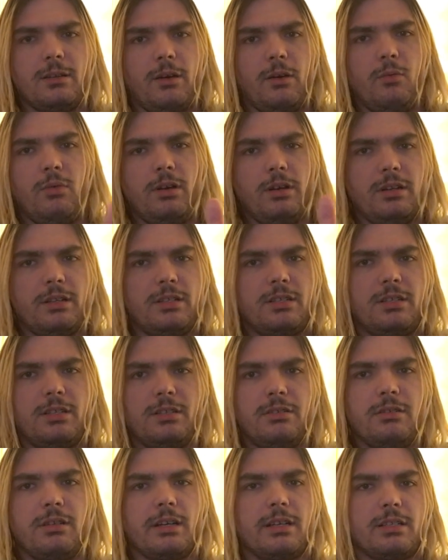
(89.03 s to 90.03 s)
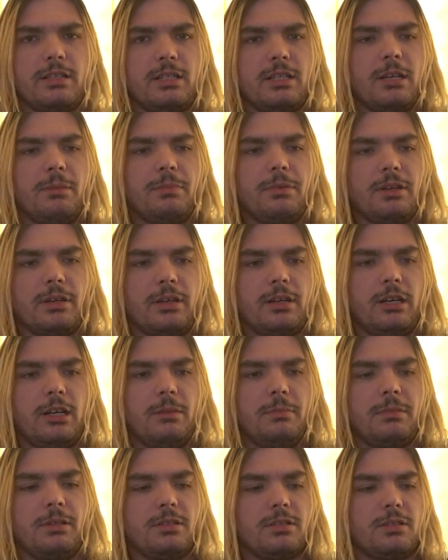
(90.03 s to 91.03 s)
I want to see you guys type in the
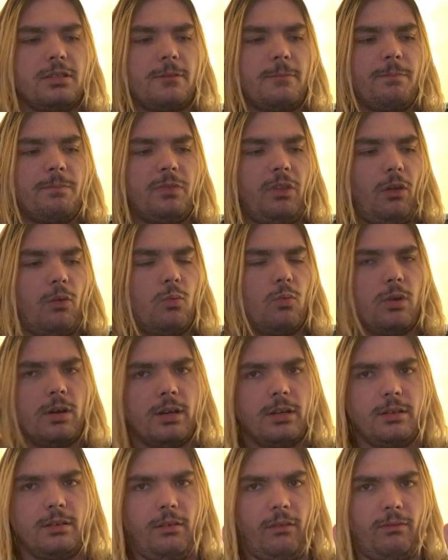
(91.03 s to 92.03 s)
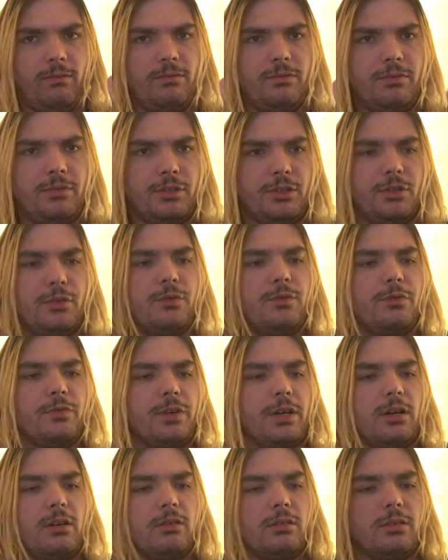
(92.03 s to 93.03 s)
comments what you
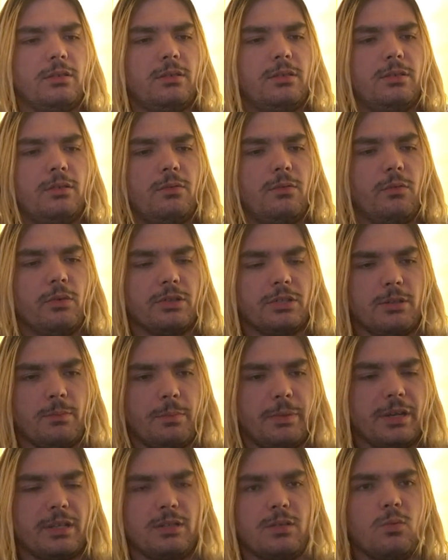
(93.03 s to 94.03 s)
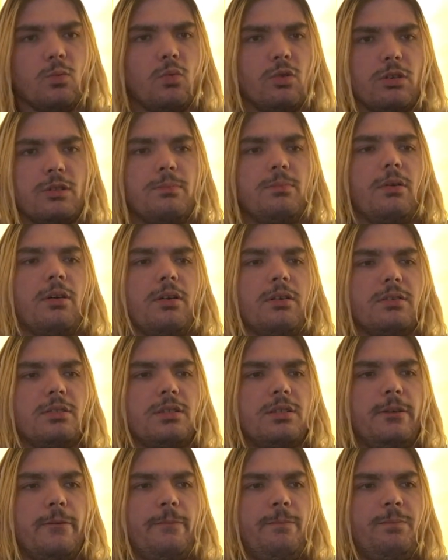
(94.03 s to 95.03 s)
felt was the best and worst
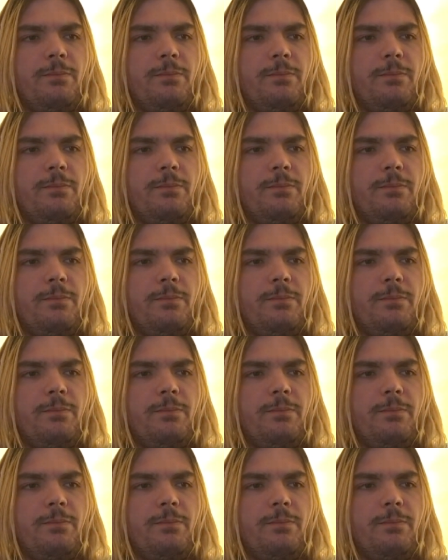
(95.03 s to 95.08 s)
parts